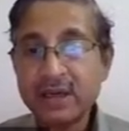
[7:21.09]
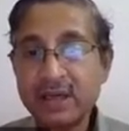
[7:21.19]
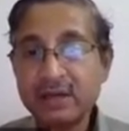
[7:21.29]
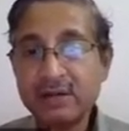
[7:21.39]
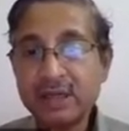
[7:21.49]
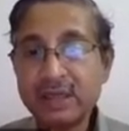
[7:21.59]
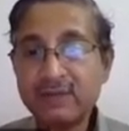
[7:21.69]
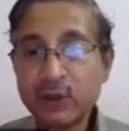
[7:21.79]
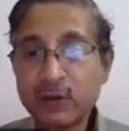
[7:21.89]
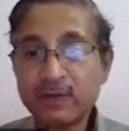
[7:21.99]
in
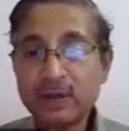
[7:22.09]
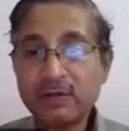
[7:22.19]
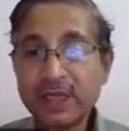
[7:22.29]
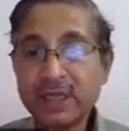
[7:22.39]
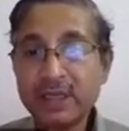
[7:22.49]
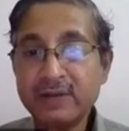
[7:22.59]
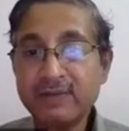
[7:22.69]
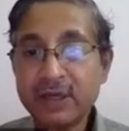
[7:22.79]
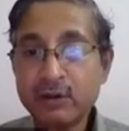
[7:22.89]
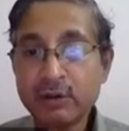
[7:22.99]

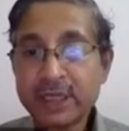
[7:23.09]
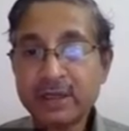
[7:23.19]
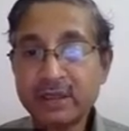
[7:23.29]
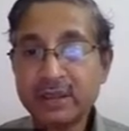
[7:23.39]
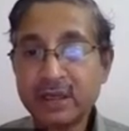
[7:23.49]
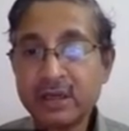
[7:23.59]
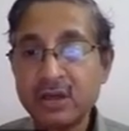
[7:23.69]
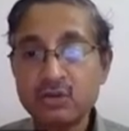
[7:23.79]
reinvigorating the